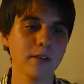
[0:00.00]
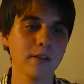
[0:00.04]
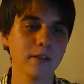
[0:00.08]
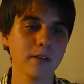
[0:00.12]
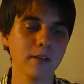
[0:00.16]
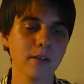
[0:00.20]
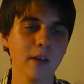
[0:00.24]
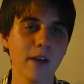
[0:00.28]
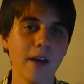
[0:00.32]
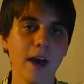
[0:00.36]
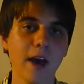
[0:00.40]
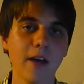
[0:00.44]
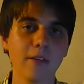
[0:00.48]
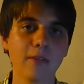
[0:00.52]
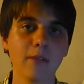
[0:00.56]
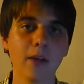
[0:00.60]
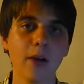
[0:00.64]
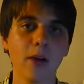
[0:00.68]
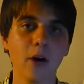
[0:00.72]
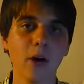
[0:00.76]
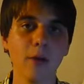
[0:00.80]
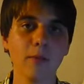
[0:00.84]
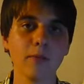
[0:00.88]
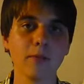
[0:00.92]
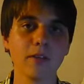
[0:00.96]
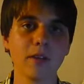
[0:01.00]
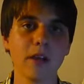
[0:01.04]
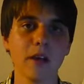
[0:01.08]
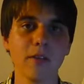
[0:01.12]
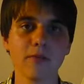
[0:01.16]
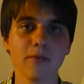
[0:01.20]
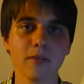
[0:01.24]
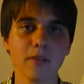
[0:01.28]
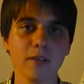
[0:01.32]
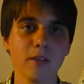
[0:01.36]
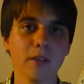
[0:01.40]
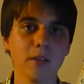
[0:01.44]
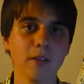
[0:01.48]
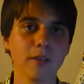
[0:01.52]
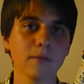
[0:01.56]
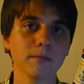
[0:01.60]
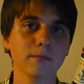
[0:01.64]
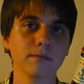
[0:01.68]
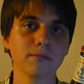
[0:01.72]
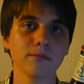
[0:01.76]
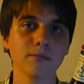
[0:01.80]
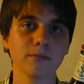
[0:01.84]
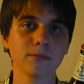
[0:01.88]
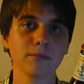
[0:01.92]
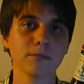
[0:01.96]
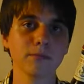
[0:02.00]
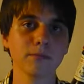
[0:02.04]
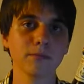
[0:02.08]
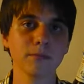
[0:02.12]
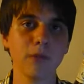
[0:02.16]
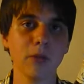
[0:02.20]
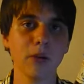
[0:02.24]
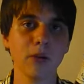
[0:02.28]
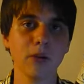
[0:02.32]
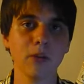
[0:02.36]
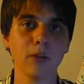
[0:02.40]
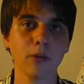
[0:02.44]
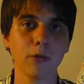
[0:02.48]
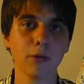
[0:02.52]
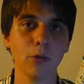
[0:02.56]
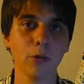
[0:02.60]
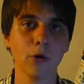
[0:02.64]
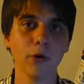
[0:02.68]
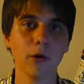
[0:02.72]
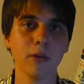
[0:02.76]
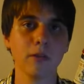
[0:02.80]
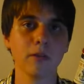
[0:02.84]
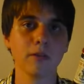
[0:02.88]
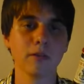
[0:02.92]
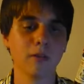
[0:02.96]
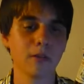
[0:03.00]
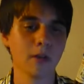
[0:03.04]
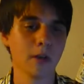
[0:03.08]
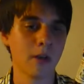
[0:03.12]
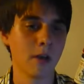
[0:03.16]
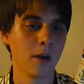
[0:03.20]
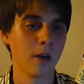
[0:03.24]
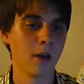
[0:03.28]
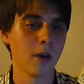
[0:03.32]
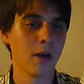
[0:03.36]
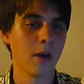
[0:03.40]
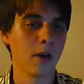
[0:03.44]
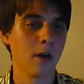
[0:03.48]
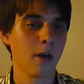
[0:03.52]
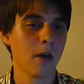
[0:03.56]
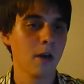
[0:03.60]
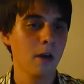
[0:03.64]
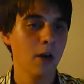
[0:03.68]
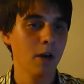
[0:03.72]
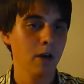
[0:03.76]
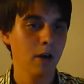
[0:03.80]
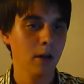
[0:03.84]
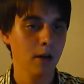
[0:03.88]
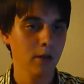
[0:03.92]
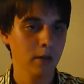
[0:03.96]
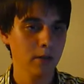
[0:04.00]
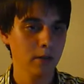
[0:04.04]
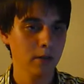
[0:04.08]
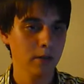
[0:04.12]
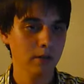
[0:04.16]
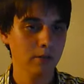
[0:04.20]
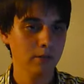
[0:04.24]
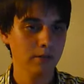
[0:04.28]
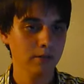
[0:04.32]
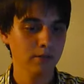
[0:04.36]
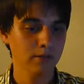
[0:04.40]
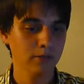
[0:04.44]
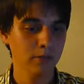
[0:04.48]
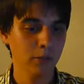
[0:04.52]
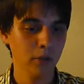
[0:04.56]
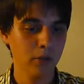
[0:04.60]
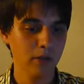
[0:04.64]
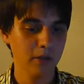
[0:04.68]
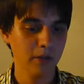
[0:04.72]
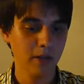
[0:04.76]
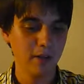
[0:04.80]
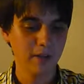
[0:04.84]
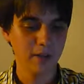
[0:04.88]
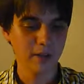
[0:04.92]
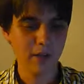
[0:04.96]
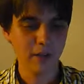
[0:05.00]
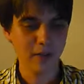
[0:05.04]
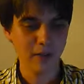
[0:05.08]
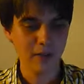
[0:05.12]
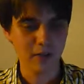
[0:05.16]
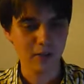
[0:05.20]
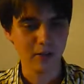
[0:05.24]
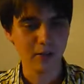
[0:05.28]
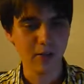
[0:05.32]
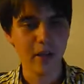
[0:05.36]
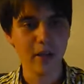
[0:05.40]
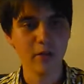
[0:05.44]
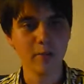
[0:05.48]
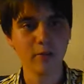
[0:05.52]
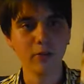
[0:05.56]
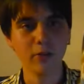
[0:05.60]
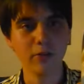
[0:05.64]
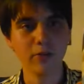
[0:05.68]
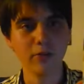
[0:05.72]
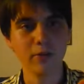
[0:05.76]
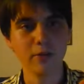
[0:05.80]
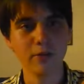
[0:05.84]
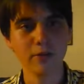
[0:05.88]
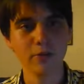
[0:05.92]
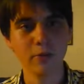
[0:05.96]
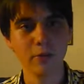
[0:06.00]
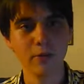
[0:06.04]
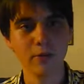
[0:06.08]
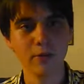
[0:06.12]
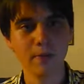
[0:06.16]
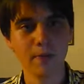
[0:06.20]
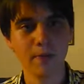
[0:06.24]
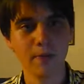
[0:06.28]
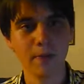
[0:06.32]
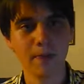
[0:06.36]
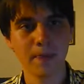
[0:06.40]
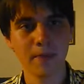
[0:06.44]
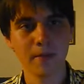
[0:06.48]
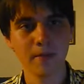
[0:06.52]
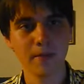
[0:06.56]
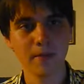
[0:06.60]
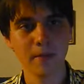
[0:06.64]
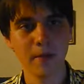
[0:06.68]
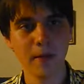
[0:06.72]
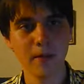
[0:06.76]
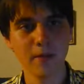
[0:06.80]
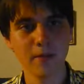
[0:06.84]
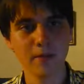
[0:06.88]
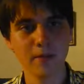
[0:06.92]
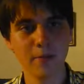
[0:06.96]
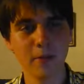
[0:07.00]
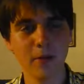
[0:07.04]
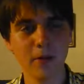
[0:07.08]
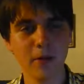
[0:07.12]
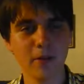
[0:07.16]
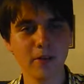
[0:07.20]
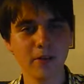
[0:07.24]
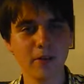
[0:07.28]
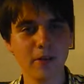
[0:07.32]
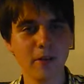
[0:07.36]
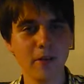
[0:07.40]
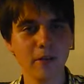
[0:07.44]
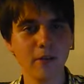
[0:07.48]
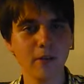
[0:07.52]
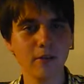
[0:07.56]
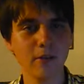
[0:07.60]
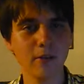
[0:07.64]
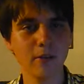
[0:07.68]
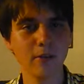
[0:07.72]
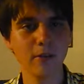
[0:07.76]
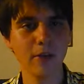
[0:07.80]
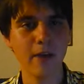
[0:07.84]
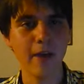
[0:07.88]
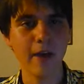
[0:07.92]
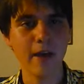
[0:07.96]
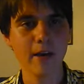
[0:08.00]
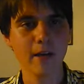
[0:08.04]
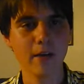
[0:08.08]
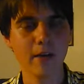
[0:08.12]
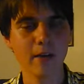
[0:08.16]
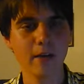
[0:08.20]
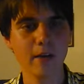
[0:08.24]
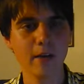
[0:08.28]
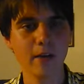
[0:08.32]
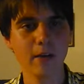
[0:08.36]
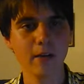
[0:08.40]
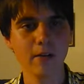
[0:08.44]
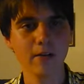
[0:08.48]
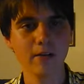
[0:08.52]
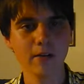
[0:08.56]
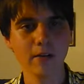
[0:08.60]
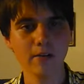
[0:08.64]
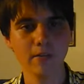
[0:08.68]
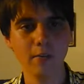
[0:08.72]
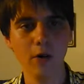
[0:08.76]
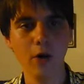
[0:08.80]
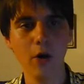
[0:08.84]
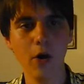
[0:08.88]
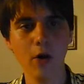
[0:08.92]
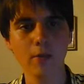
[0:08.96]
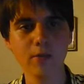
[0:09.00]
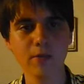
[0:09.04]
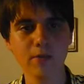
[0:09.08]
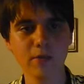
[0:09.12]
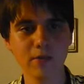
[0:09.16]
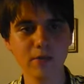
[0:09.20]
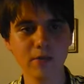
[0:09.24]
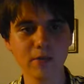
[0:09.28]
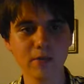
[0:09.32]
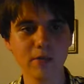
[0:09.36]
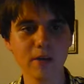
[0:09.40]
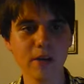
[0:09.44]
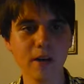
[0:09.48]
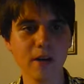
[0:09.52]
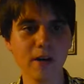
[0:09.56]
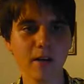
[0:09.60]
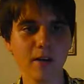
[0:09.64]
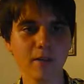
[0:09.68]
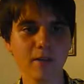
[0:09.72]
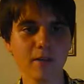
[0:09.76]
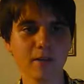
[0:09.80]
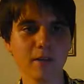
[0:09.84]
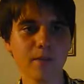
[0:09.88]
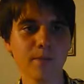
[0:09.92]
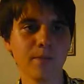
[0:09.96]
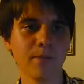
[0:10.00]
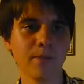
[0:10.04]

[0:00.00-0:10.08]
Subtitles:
So they add the hops after making the words. What else? I like the label on this one. It has an American Eagle, Anchor, and some hops on the side.